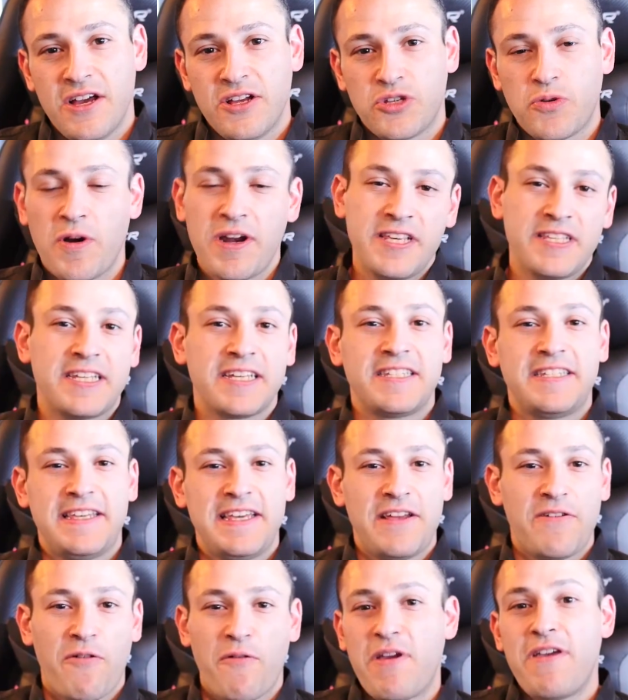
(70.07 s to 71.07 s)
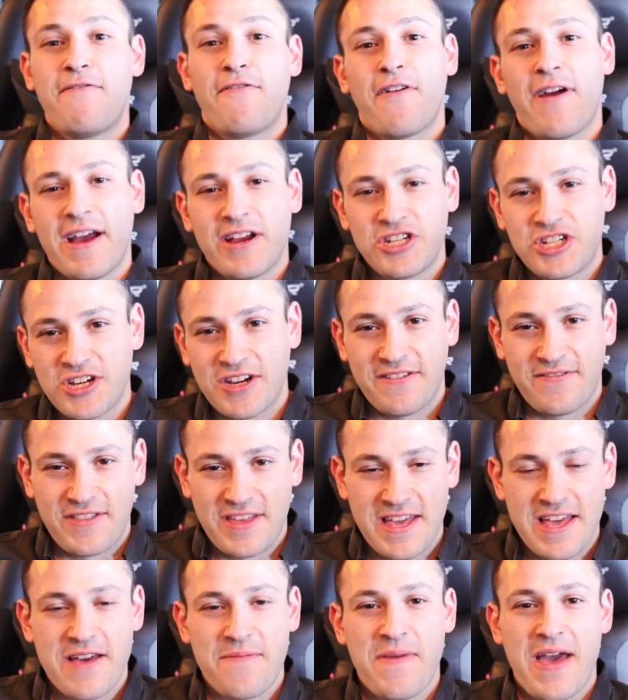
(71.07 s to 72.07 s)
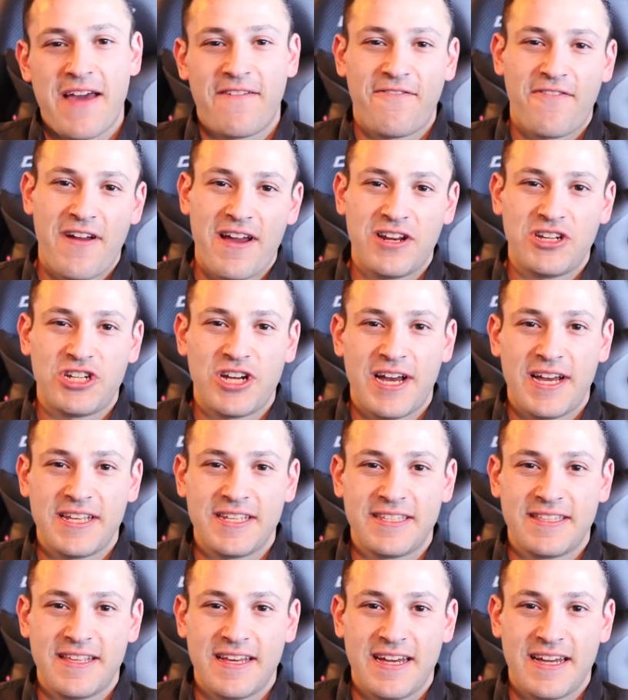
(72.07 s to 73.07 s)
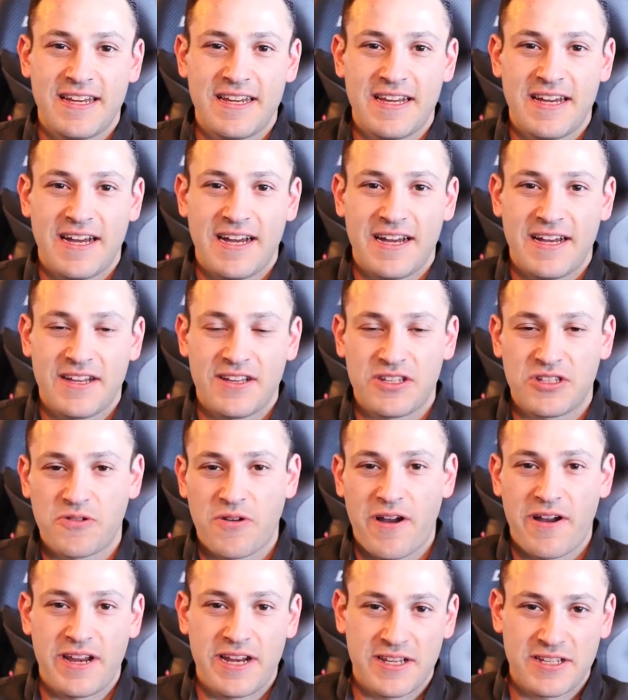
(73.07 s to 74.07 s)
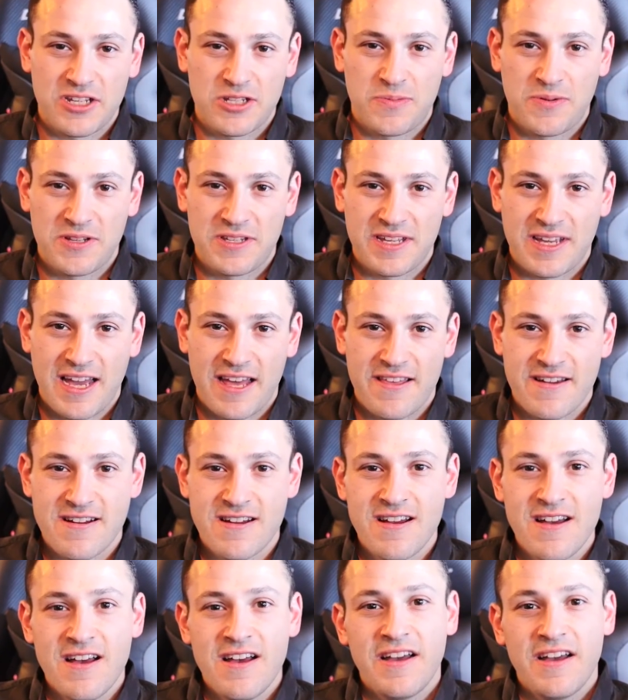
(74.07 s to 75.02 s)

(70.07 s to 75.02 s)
2016 refresh of the Hitman franchise that Square Enix has put together.